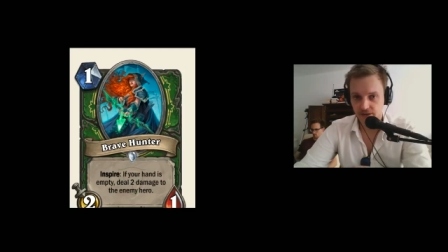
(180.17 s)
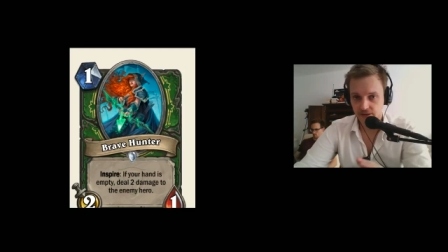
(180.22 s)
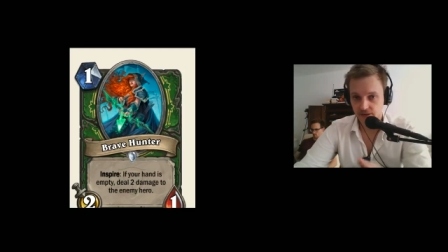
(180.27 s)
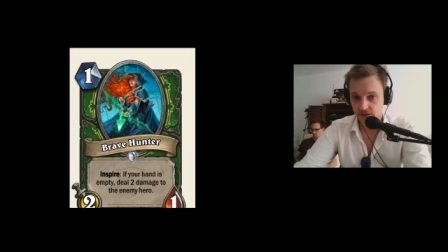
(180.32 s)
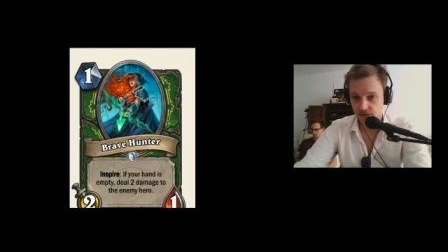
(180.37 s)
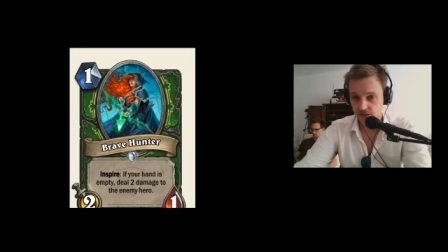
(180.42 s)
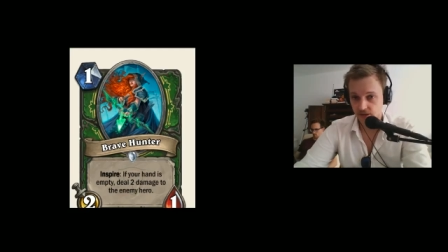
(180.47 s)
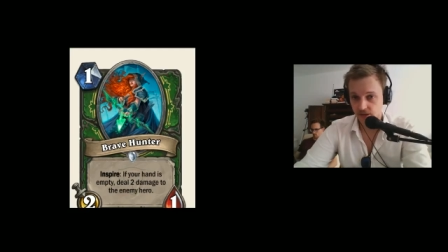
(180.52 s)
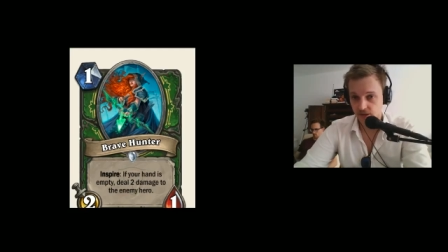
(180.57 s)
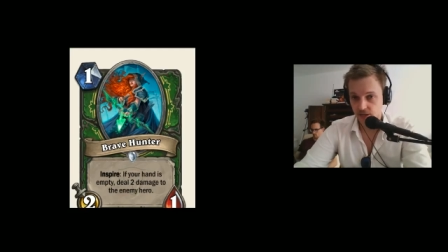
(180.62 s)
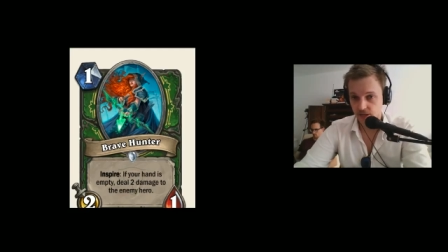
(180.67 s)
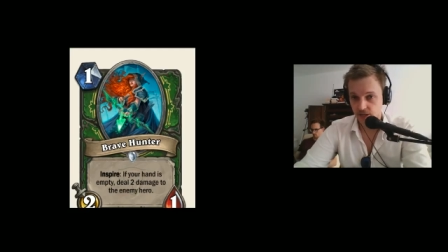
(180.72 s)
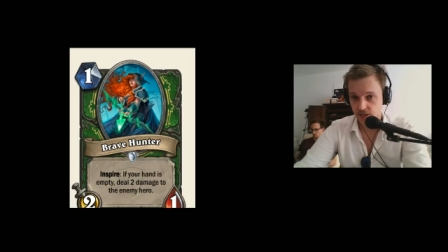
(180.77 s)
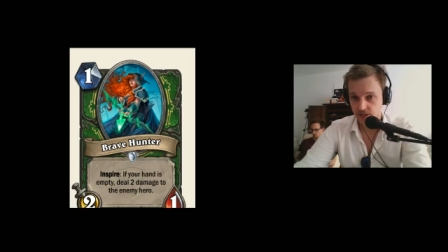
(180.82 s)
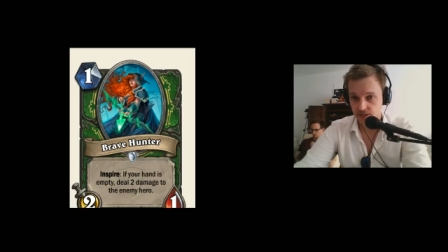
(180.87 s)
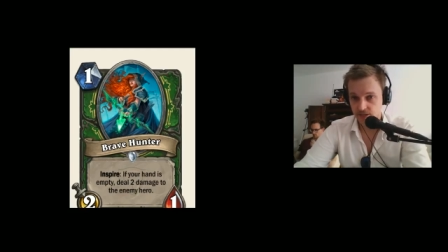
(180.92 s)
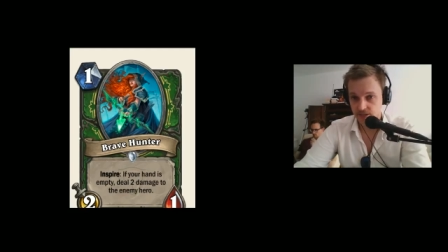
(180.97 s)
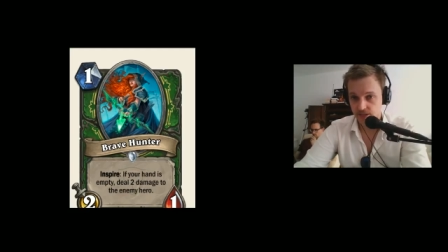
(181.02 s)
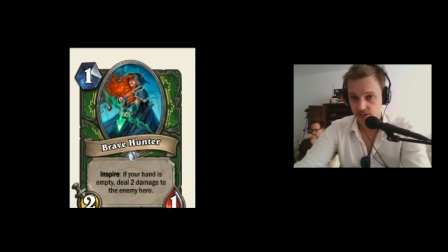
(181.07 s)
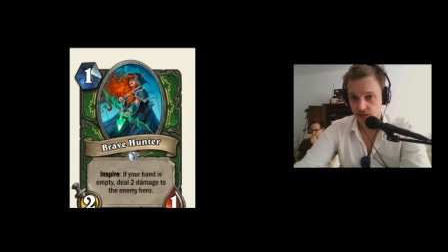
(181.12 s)
I think
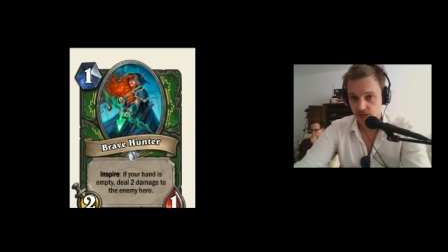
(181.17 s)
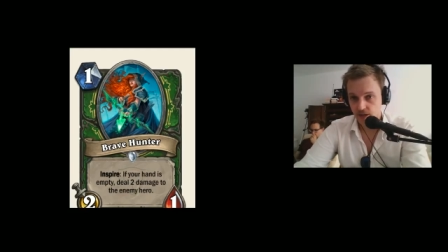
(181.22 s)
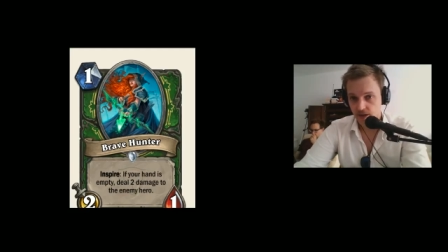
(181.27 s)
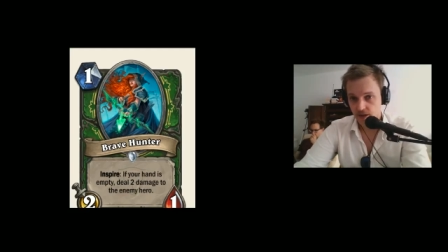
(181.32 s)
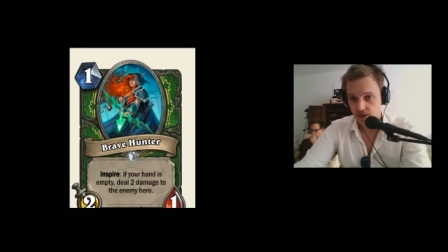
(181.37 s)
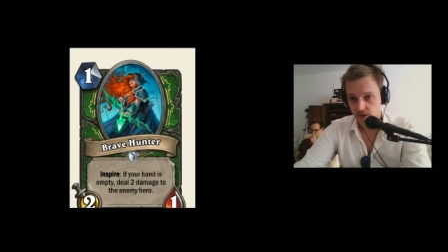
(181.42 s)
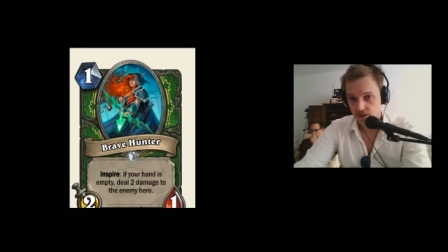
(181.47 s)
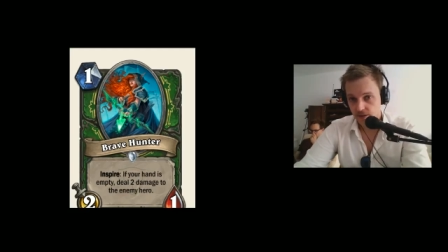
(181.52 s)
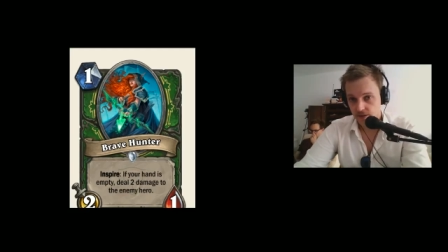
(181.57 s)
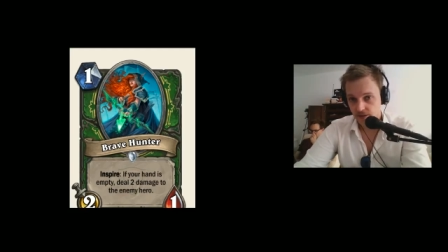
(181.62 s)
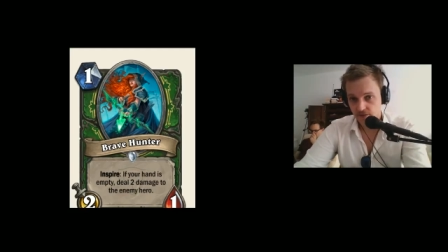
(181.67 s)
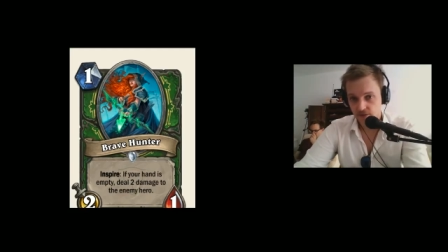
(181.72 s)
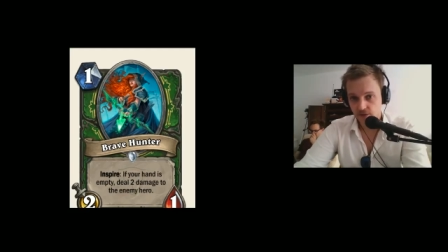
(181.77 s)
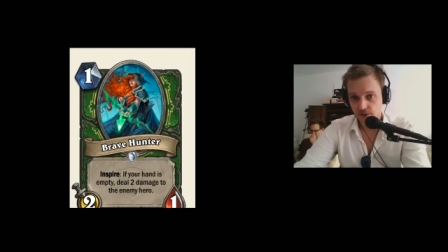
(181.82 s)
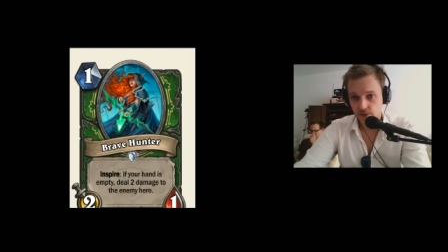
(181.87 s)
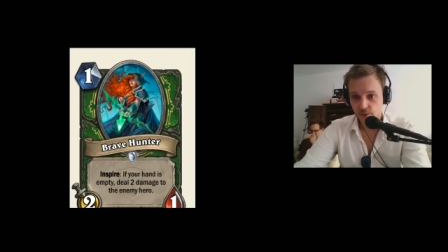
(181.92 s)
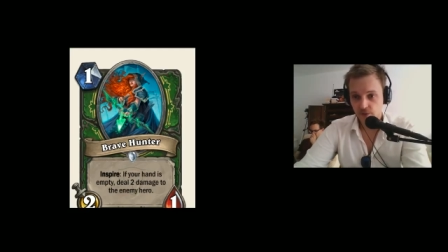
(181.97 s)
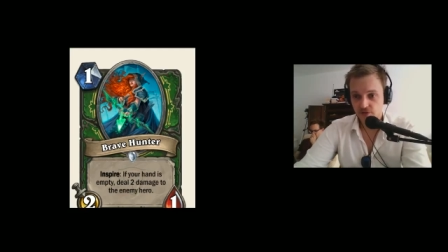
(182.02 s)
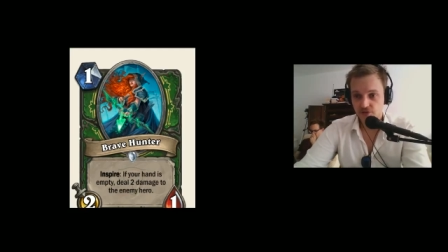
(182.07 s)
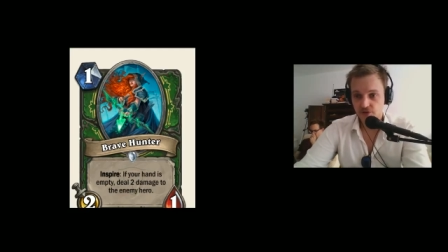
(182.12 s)
it's
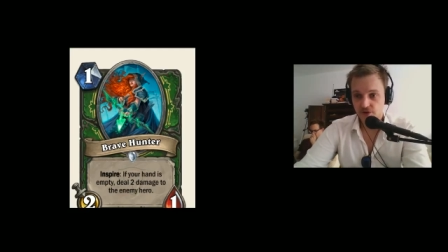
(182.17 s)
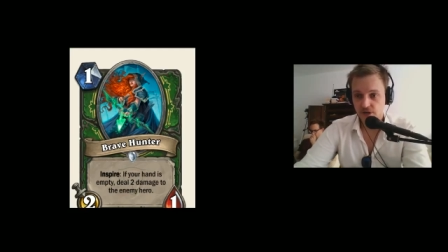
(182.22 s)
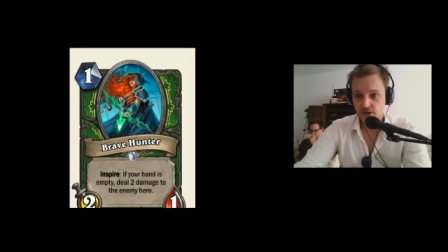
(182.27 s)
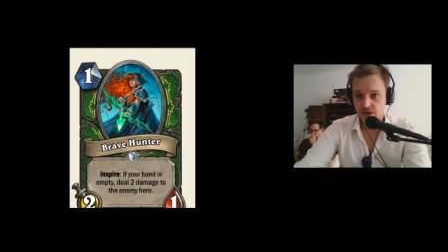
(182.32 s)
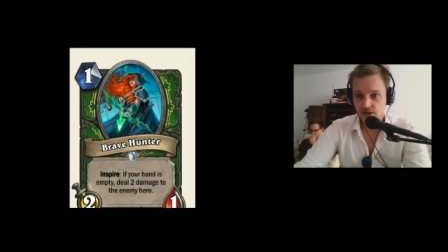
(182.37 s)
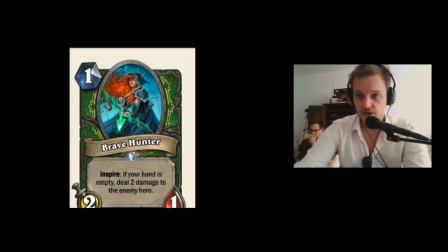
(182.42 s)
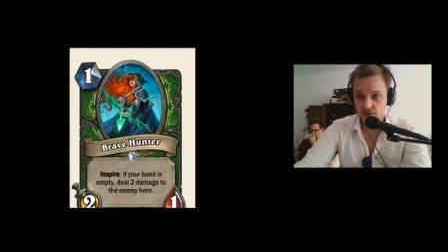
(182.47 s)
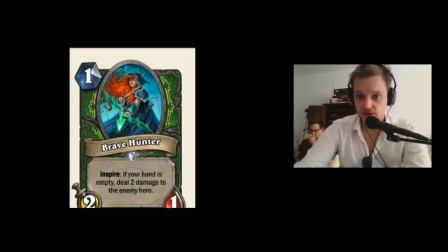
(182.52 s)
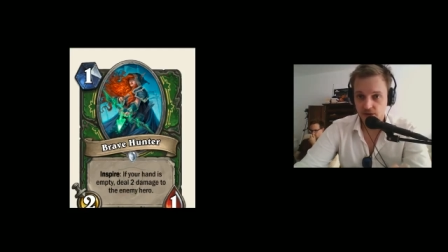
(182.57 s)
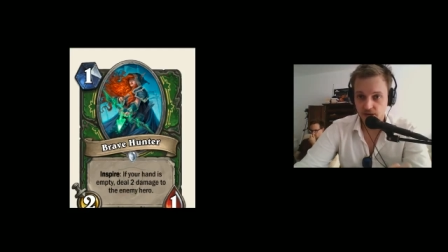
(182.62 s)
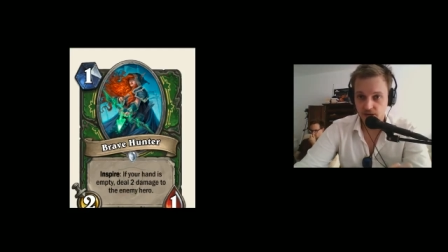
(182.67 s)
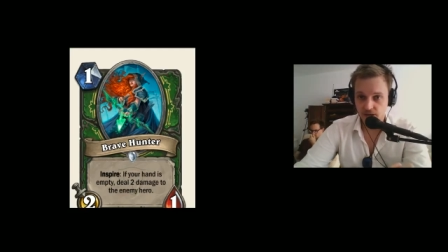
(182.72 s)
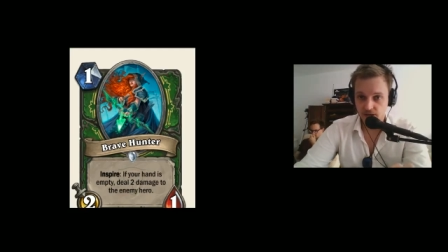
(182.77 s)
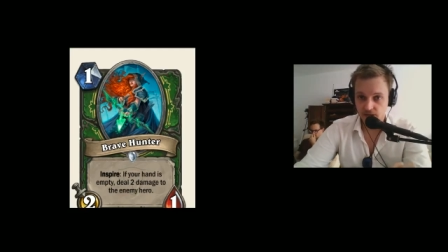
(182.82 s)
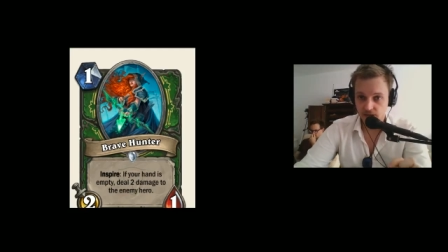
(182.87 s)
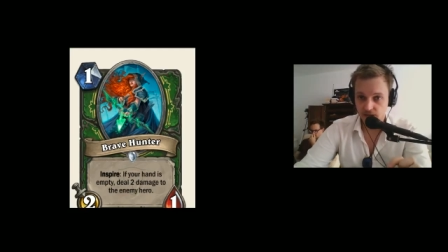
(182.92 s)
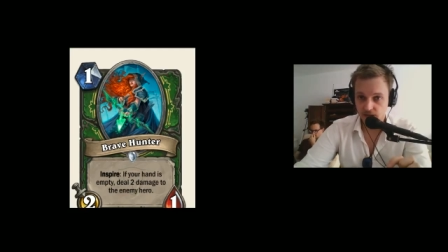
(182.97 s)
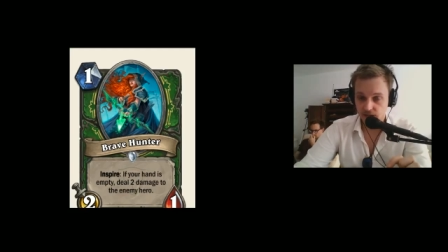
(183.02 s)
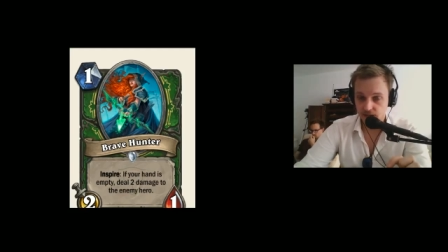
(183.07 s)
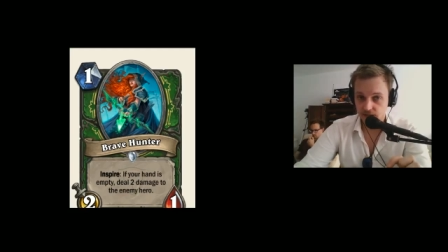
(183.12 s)
definitely worth trying out,
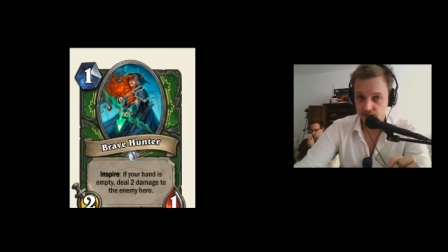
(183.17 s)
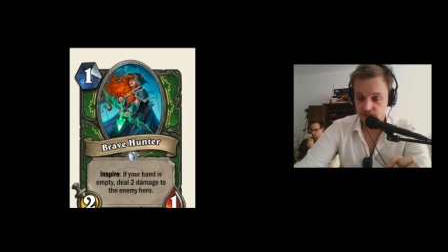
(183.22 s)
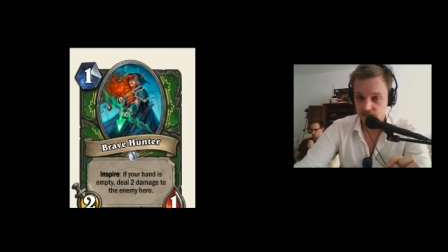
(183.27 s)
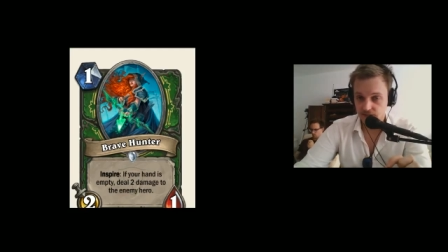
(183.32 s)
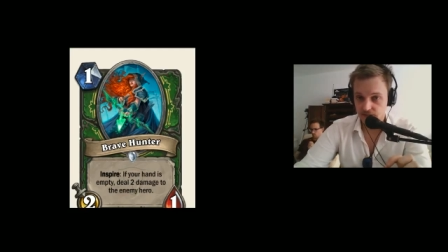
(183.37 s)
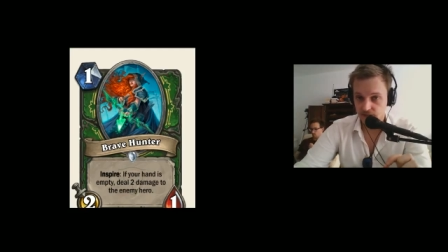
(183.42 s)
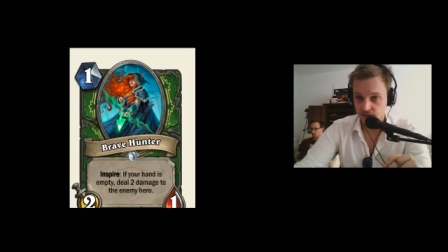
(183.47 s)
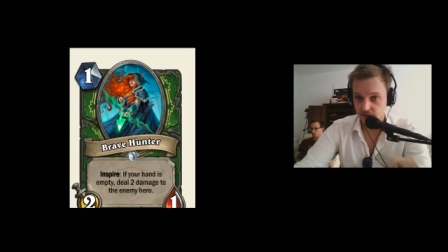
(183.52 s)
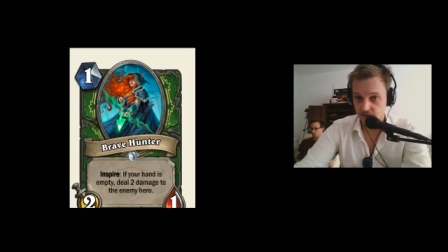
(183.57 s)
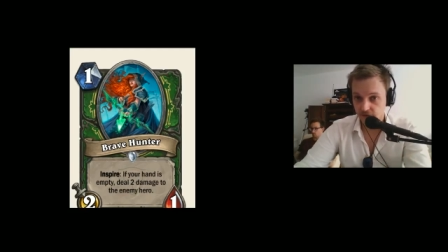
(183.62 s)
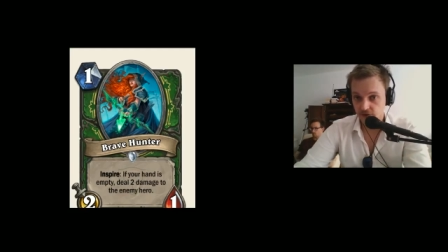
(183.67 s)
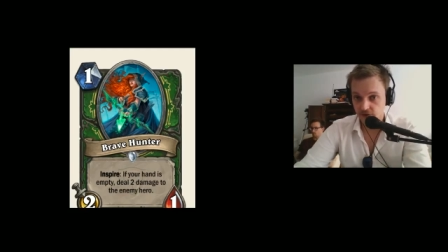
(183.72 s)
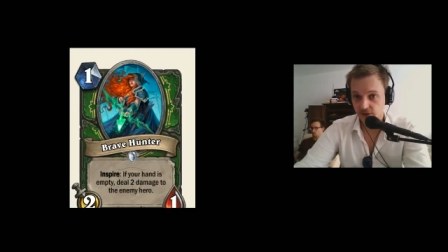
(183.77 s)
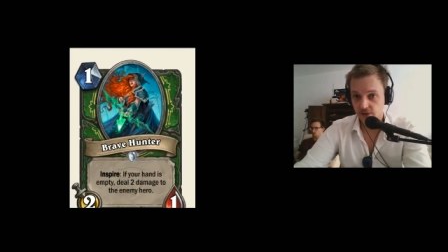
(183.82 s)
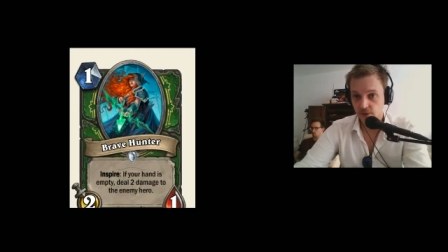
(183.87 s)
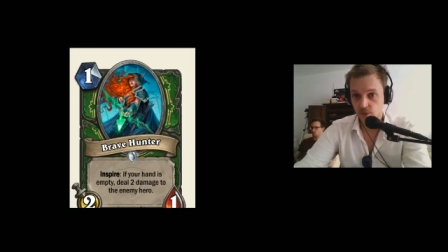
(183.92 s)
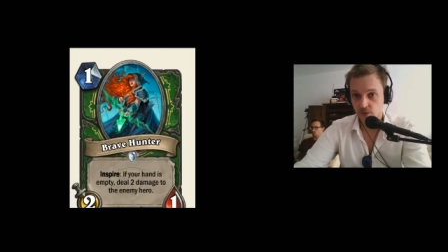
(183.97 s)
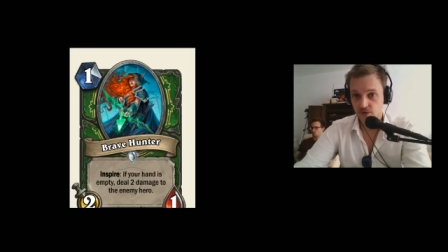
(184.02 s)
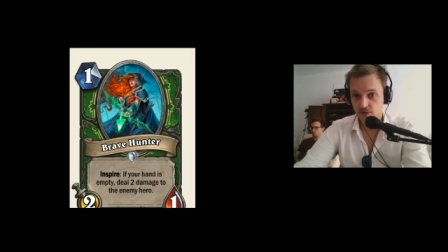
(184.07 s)
and it's definitely worth